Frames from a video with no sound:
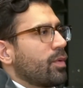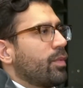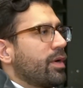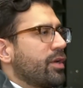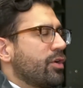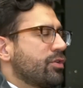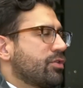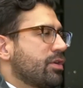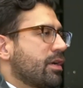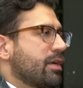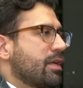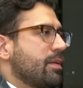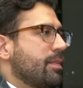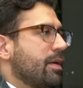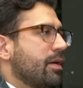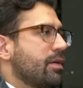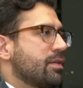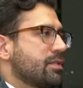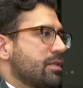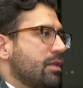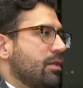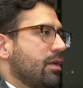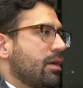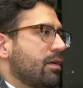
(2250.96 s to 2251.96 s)
what you're talking about
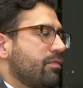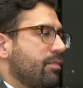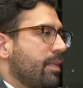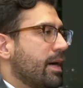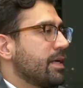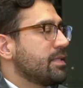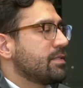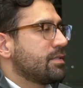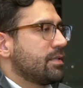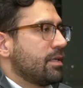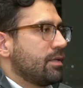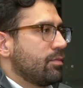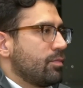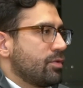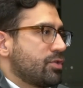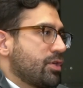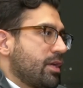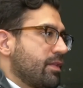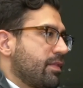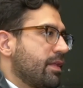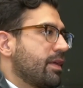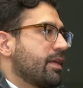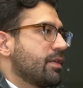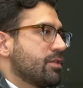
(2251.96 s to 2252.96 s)
is a lot of mindset, which
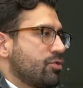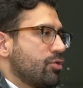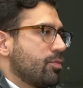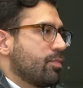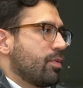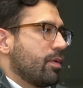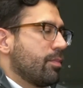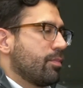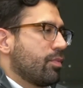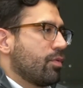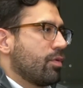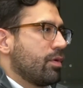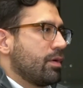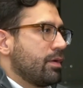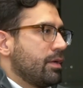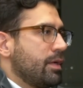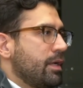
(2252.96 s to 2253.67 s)
I think is super important.